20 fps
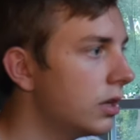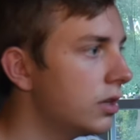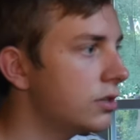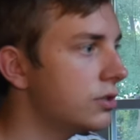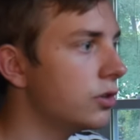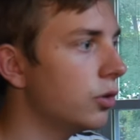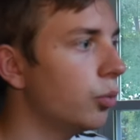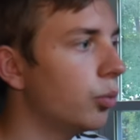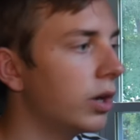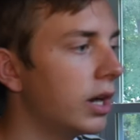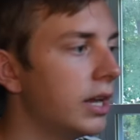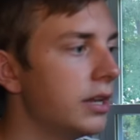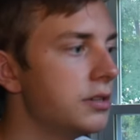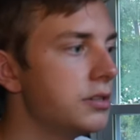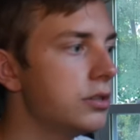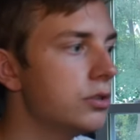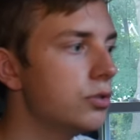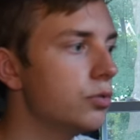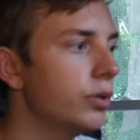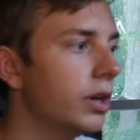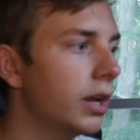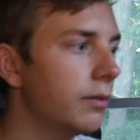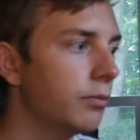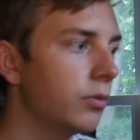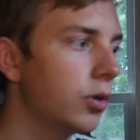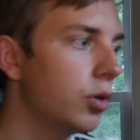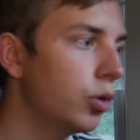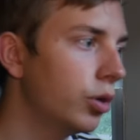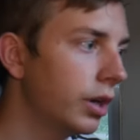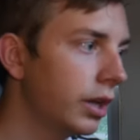So what I do when I'm
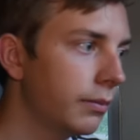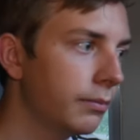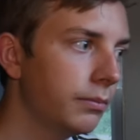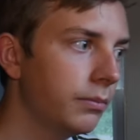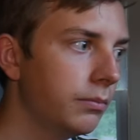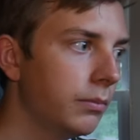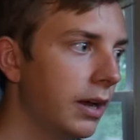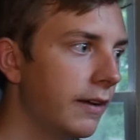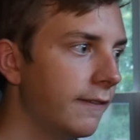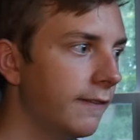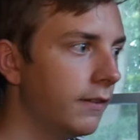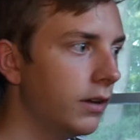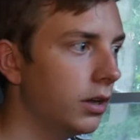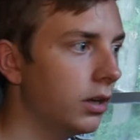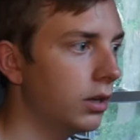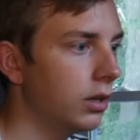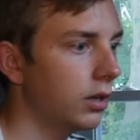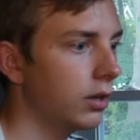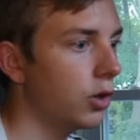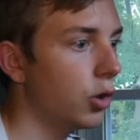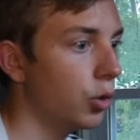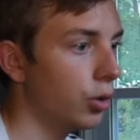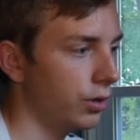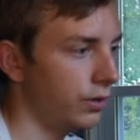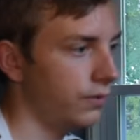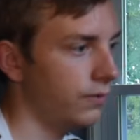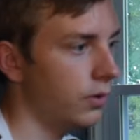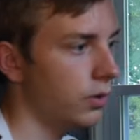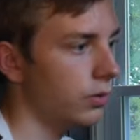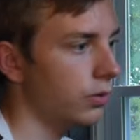recording my
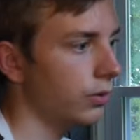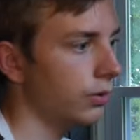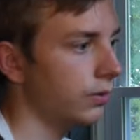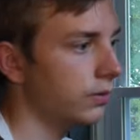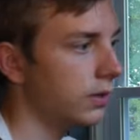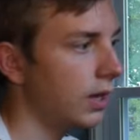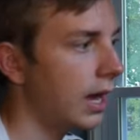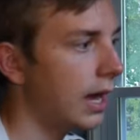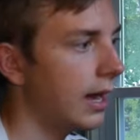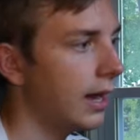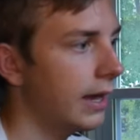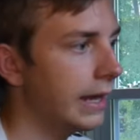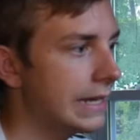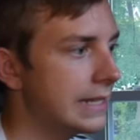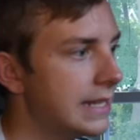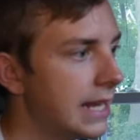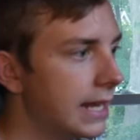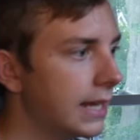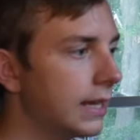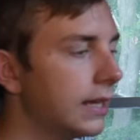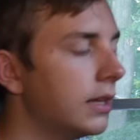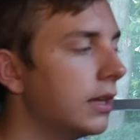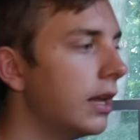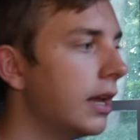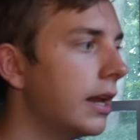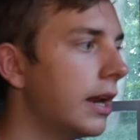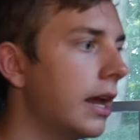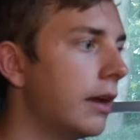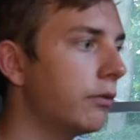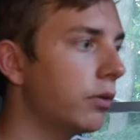chorus vocals, I take it
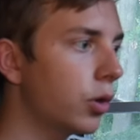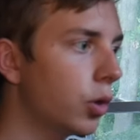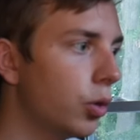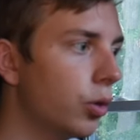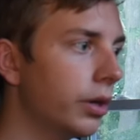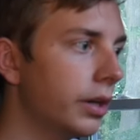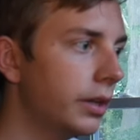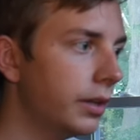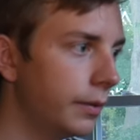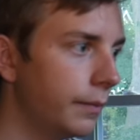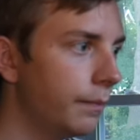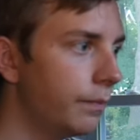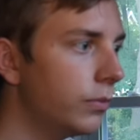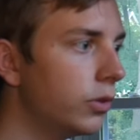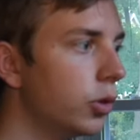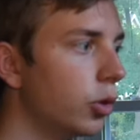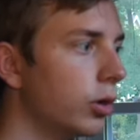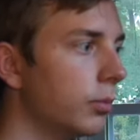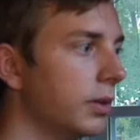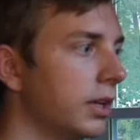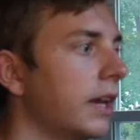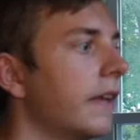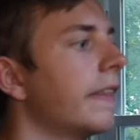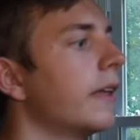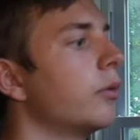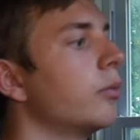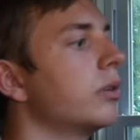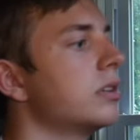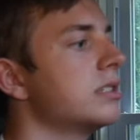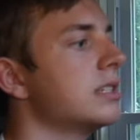and I record it normally, and
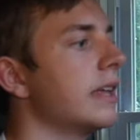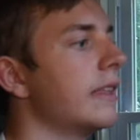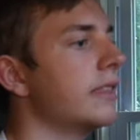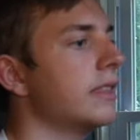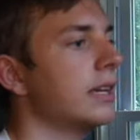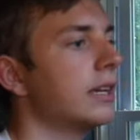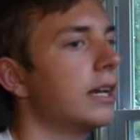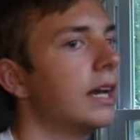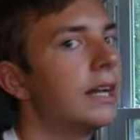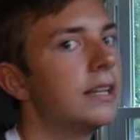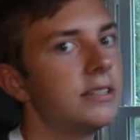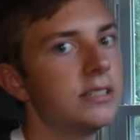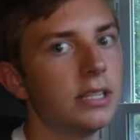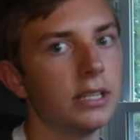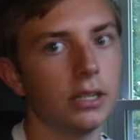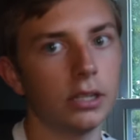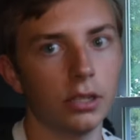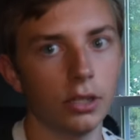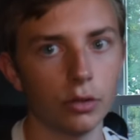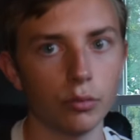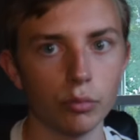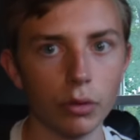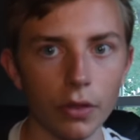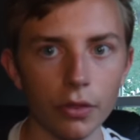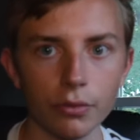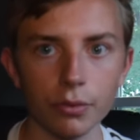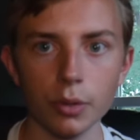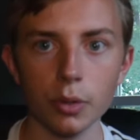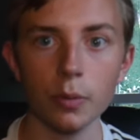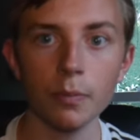then once I think I did a good run
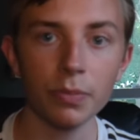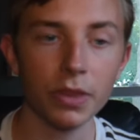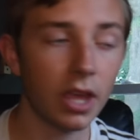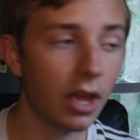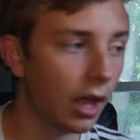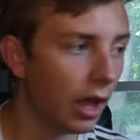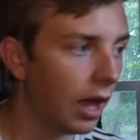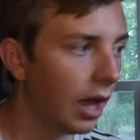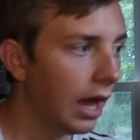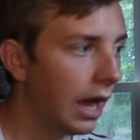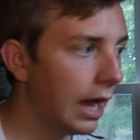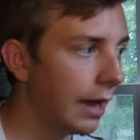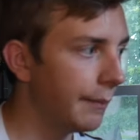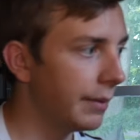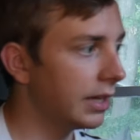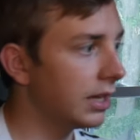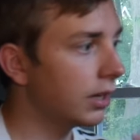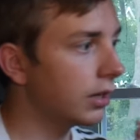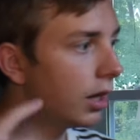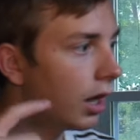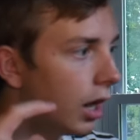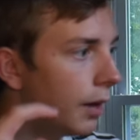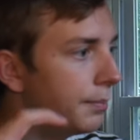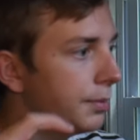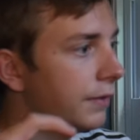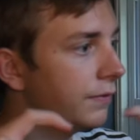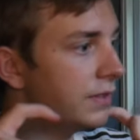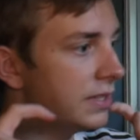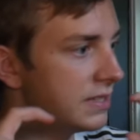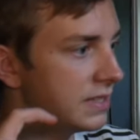through, I make a
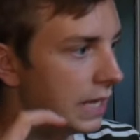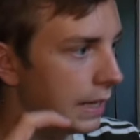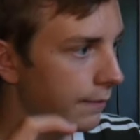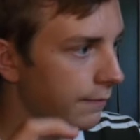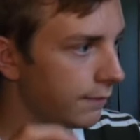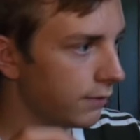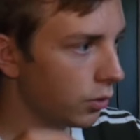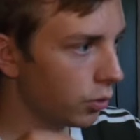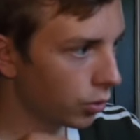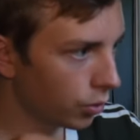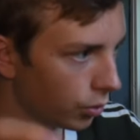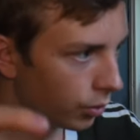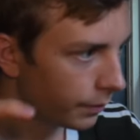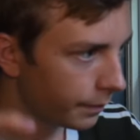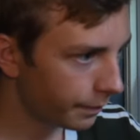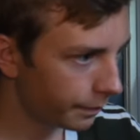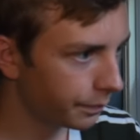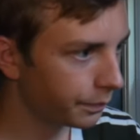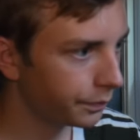copy of the same vocal.